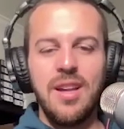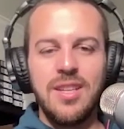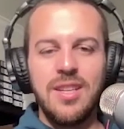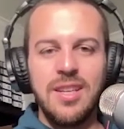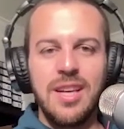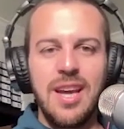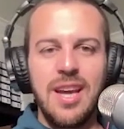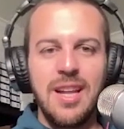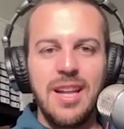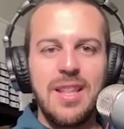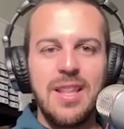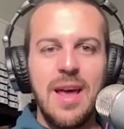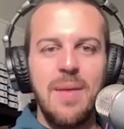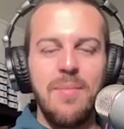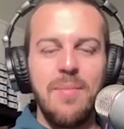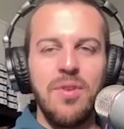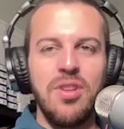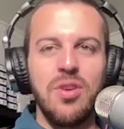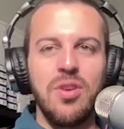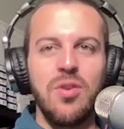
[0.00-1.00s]
to get
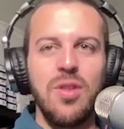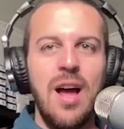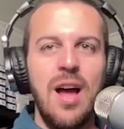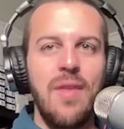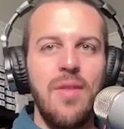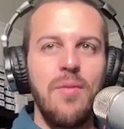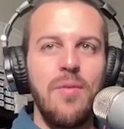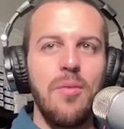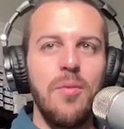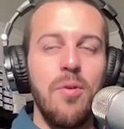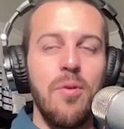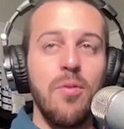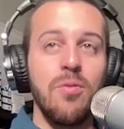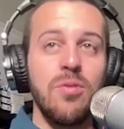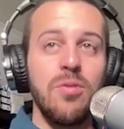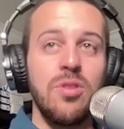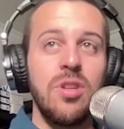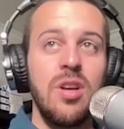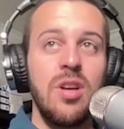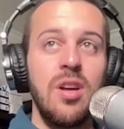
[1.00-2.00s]
them to allow them to
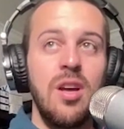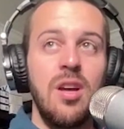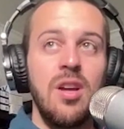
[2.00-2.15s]
post